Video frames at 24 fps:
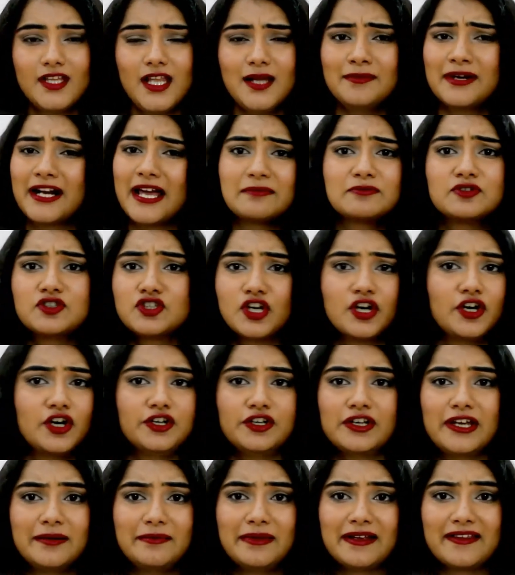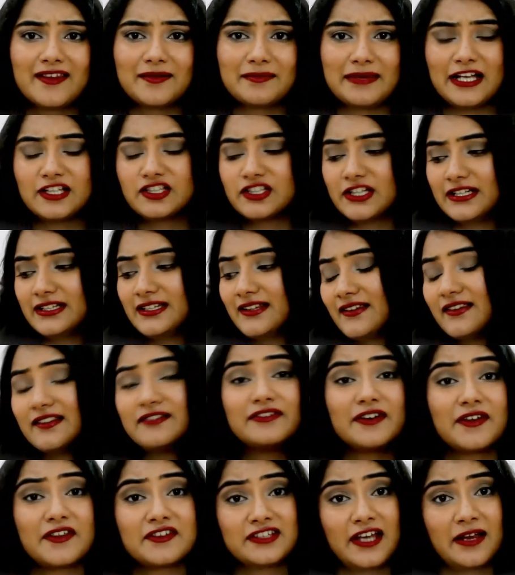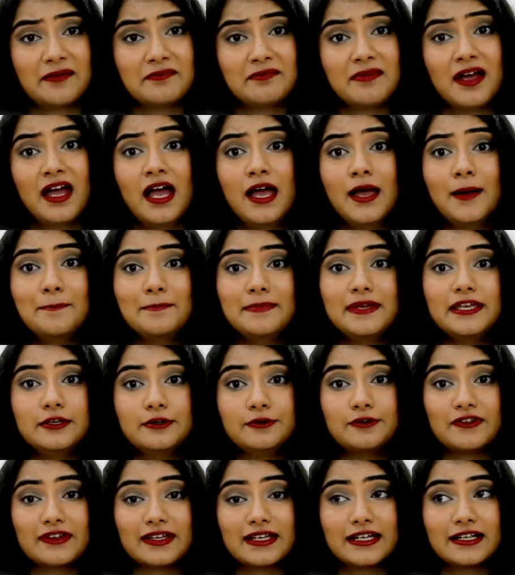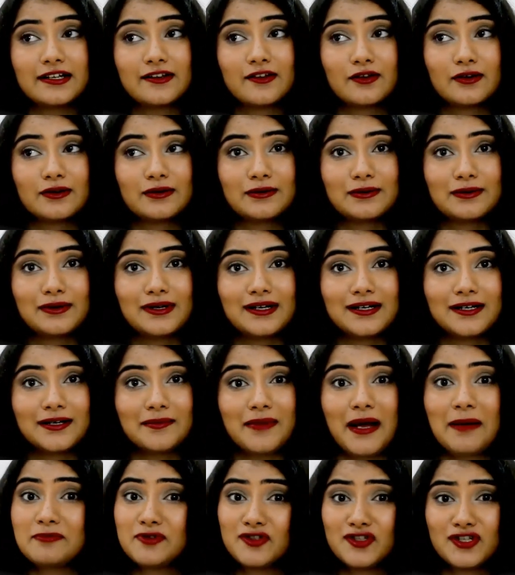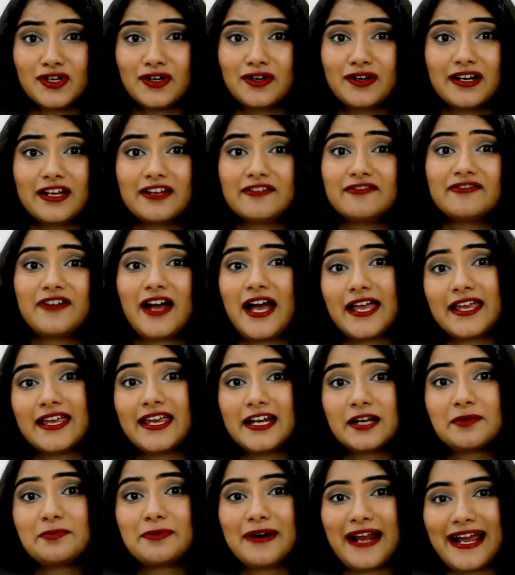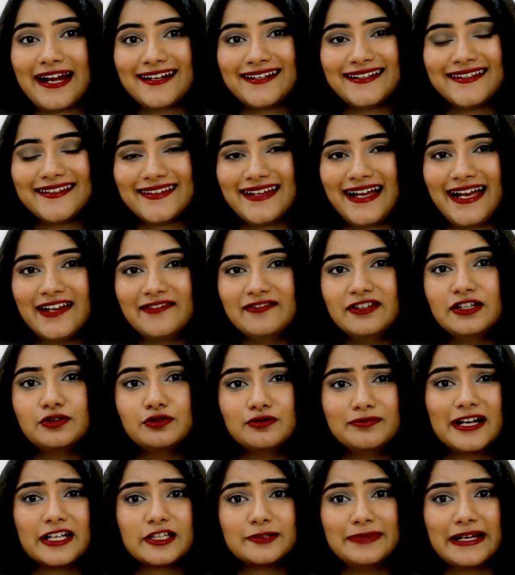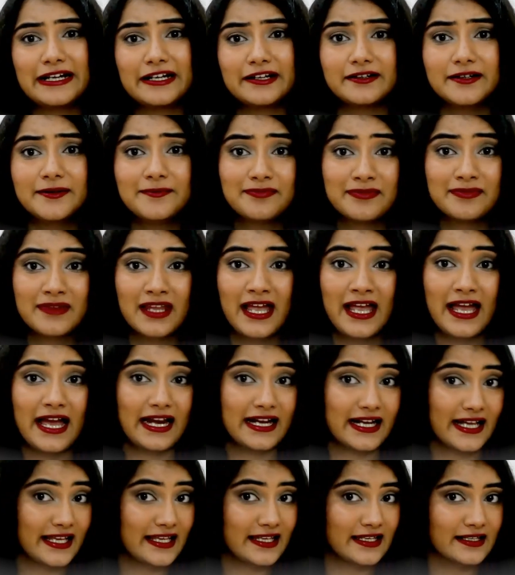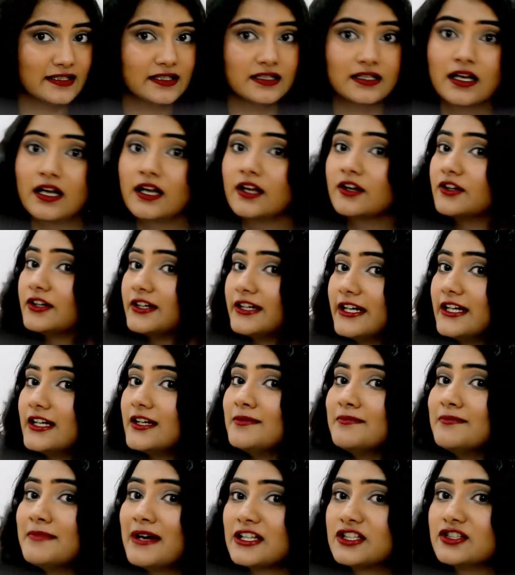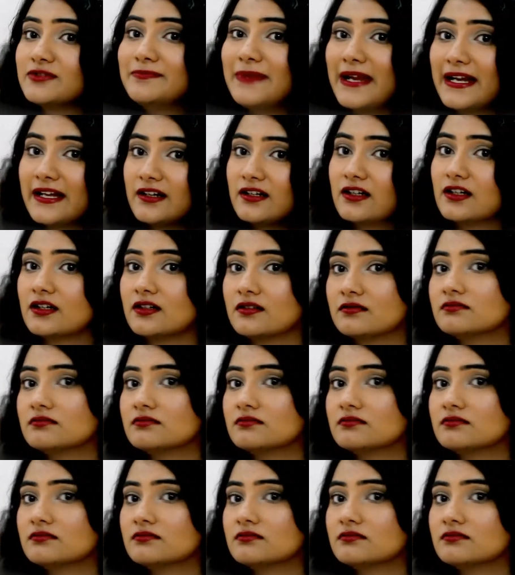But I'm sure you can mix and match, and this is the first time me using it, so I'm sure if I get practice I will do much better and I can create much better